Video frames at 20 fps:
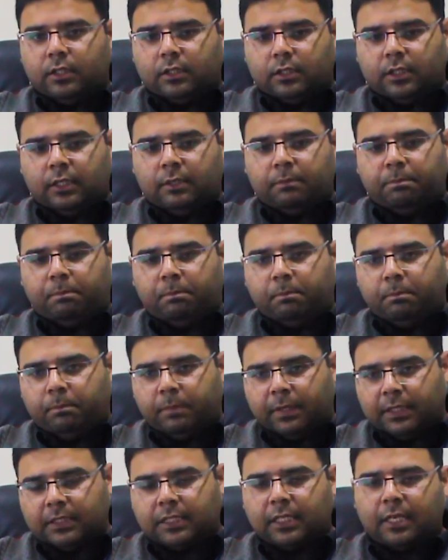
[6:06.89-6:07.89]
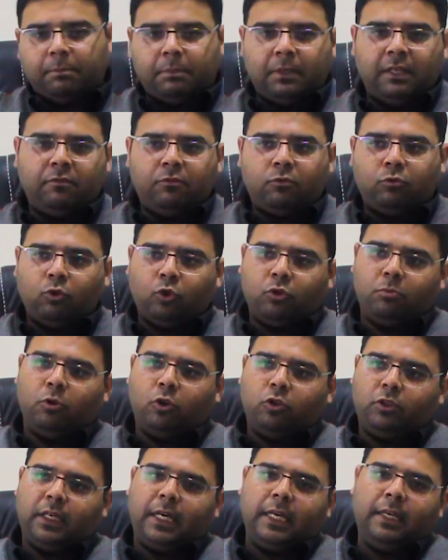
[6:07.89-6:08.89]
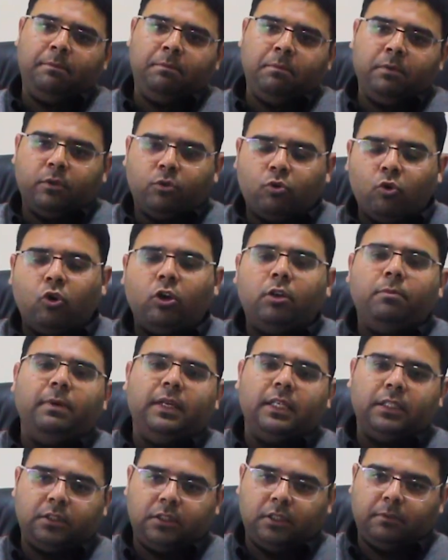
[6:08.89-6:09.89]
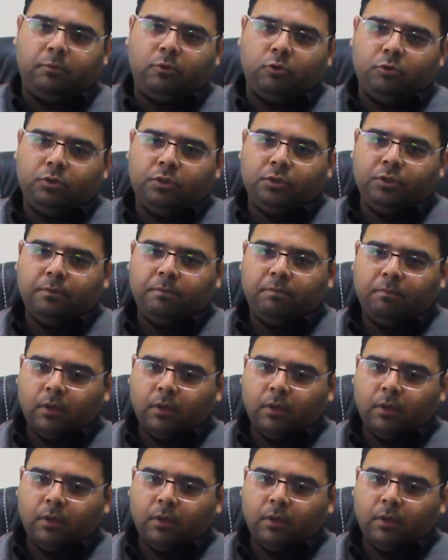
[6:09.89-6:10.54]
the prescriptive cookbook type code based approach.